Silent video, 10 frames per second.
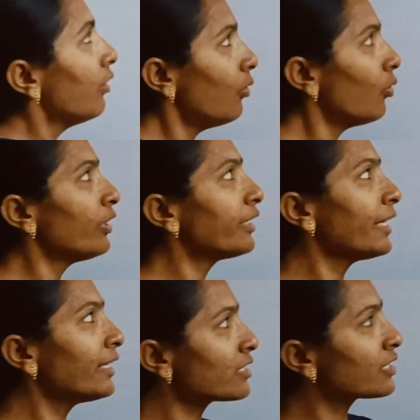
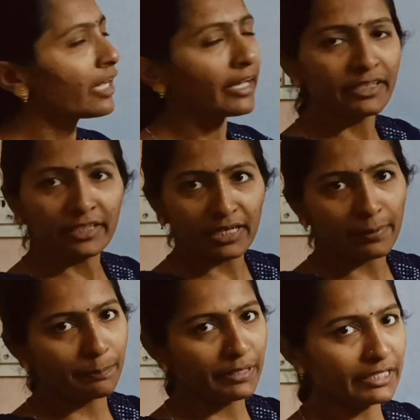Voltage, current
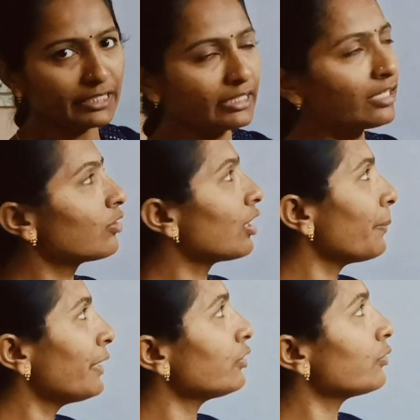completed. Now
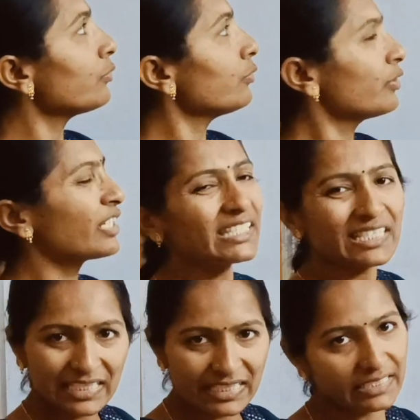coming to
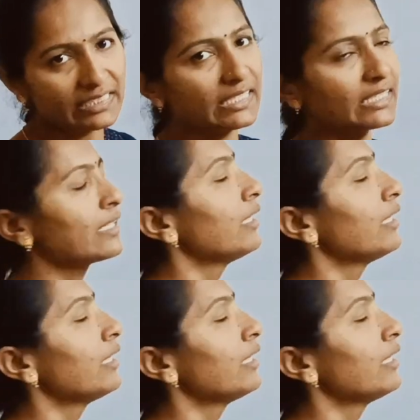resistance.